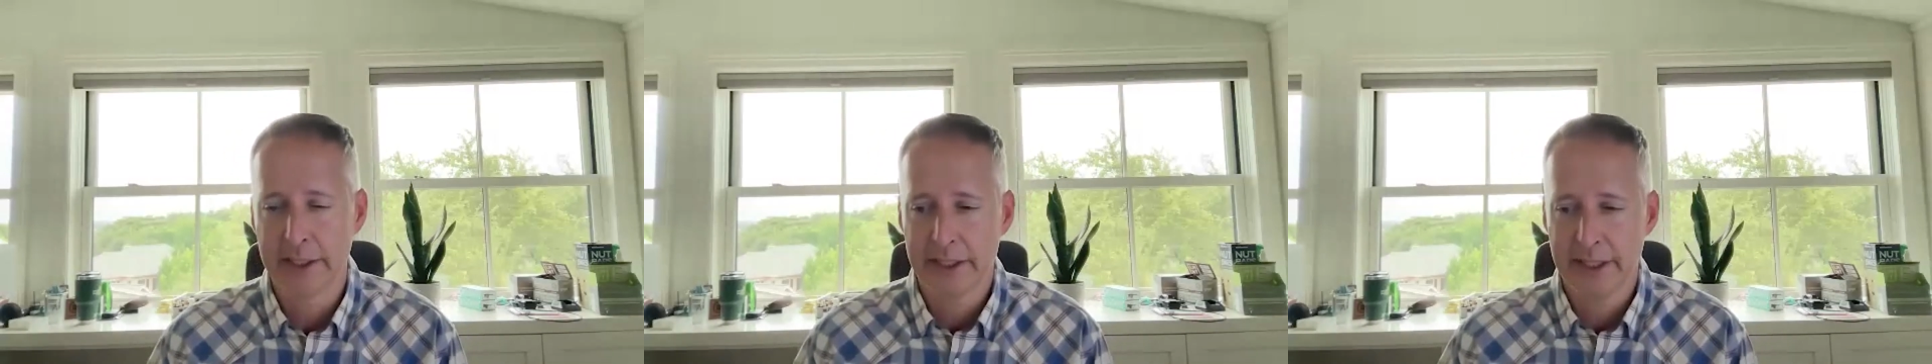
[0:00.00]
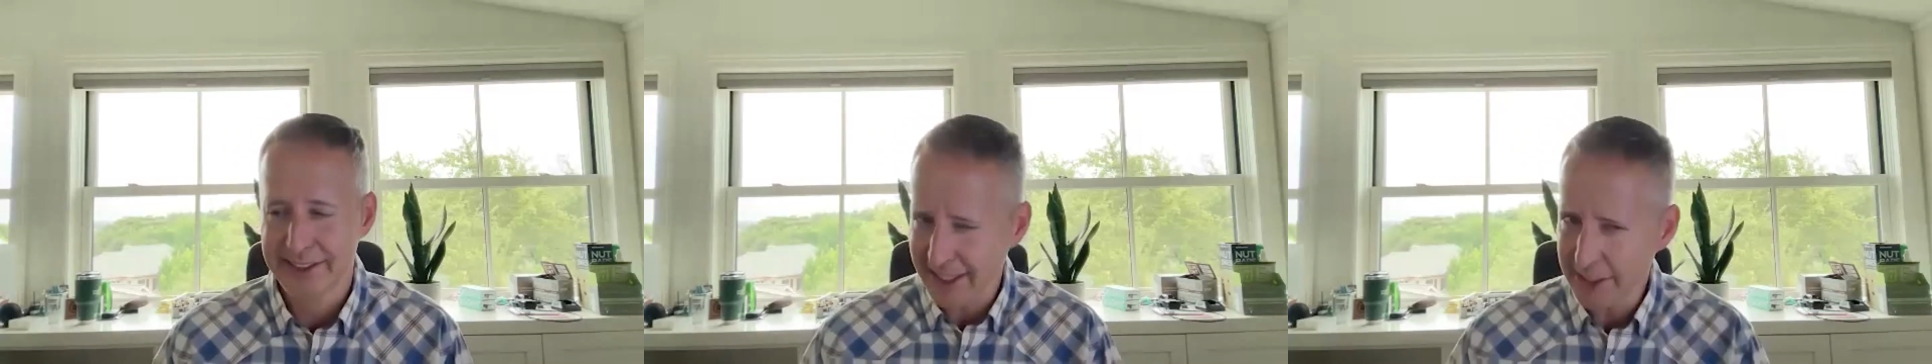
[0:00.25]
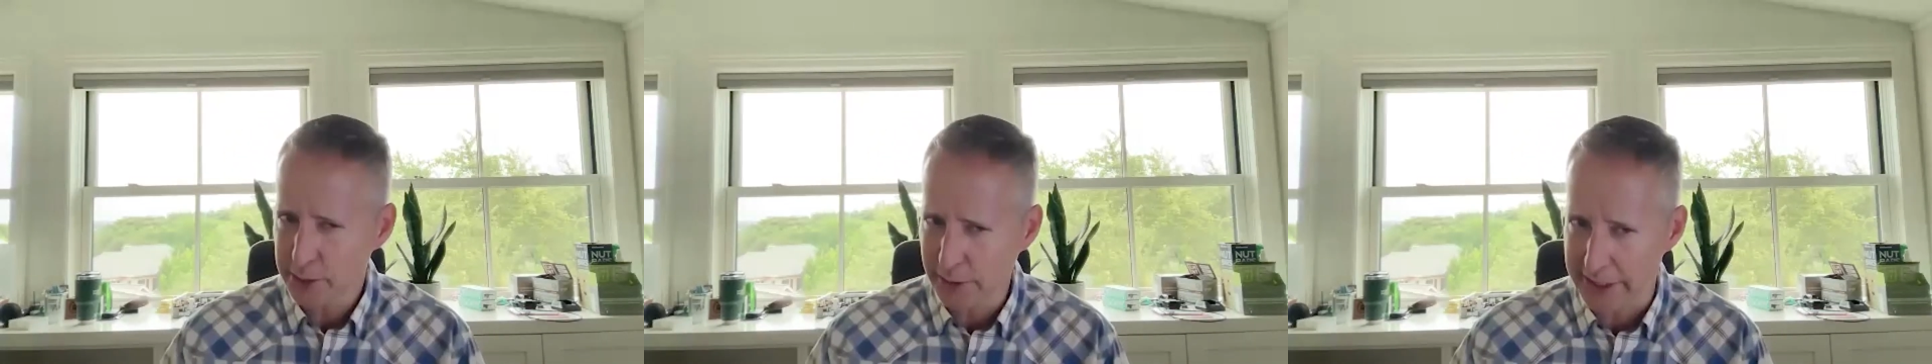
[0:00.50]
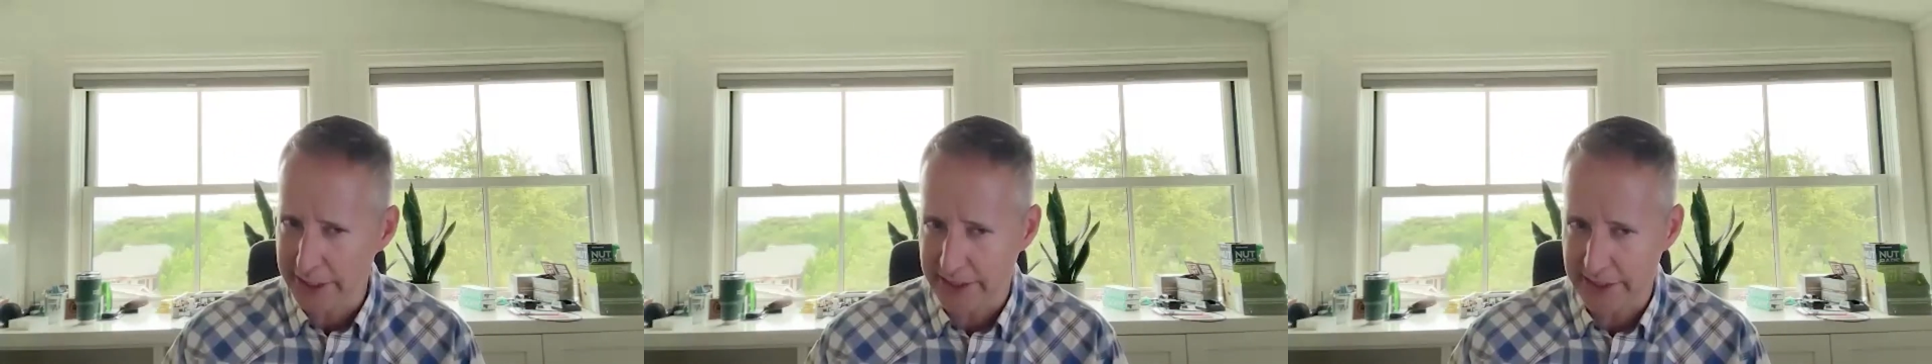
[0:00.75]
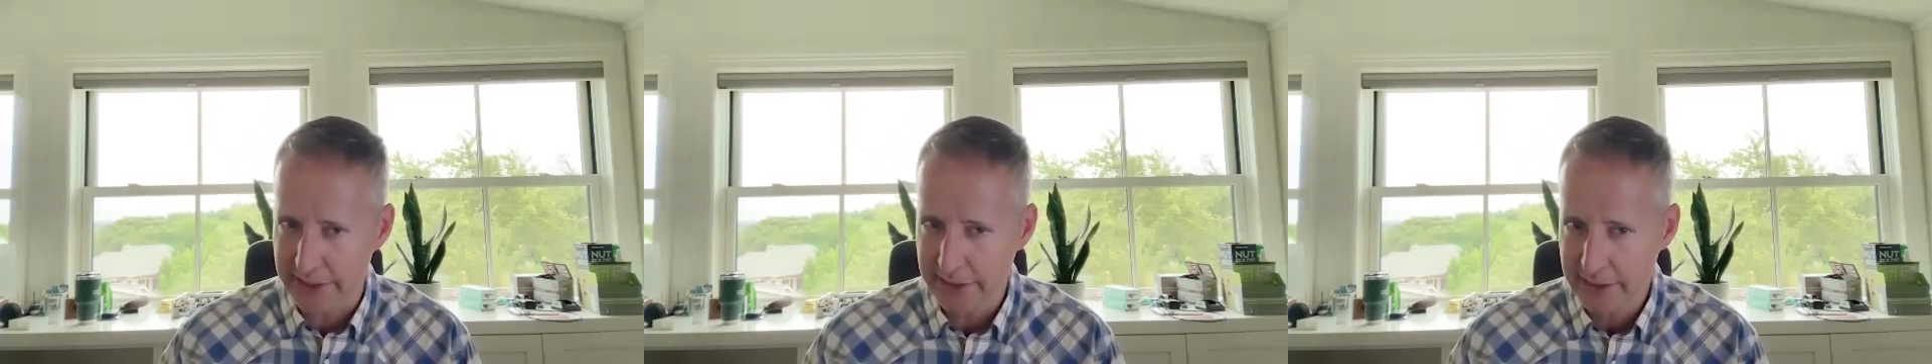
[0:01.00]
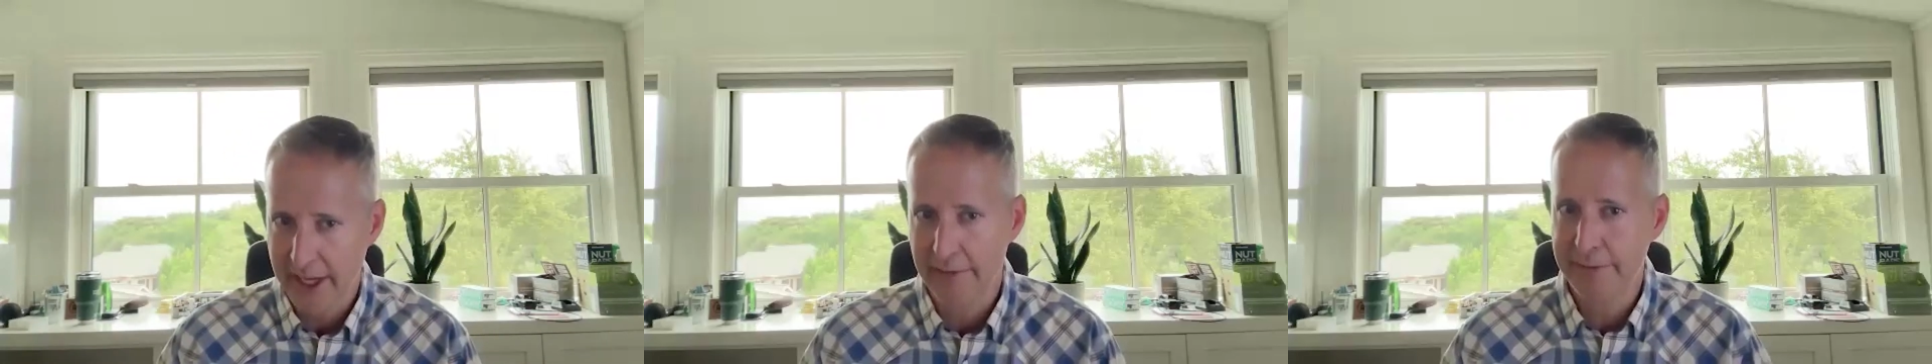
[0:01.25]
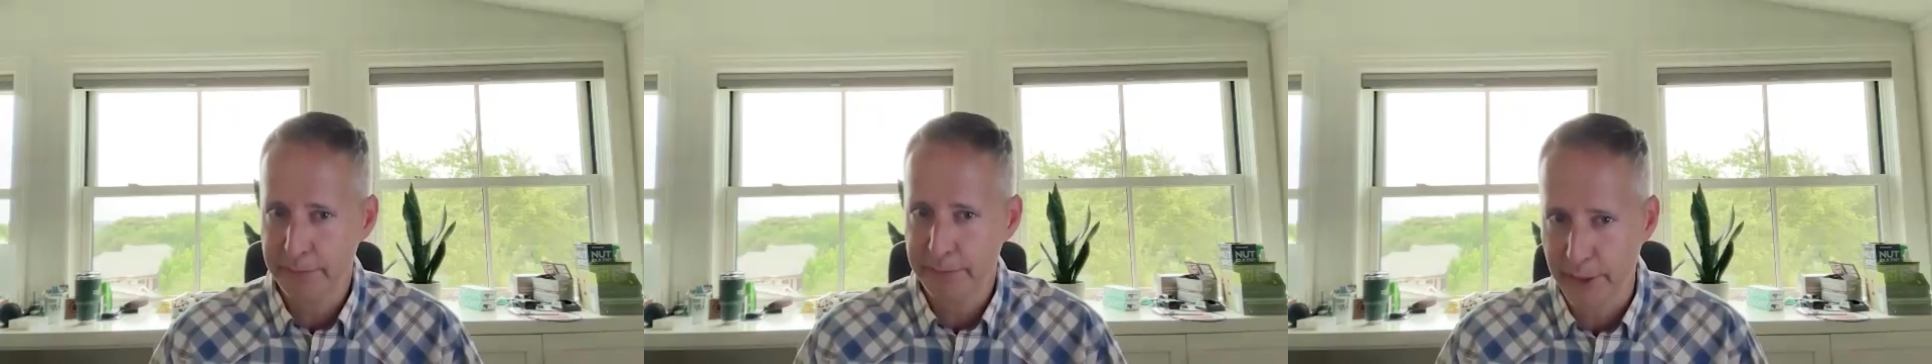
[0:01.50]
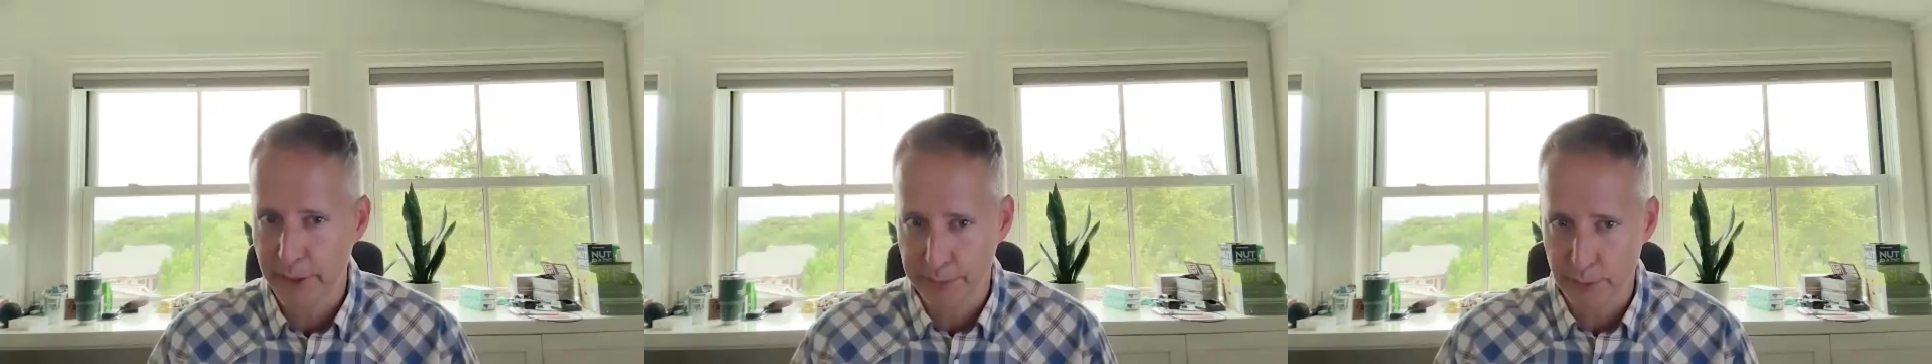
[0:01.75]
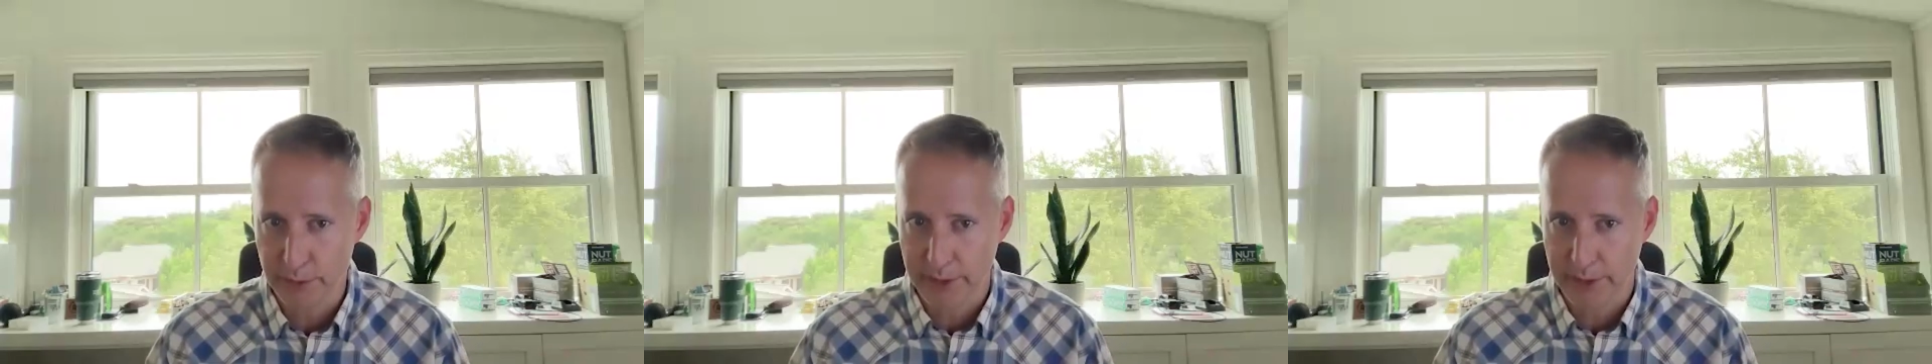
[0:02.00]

It's kind of crazy and feel free to throw it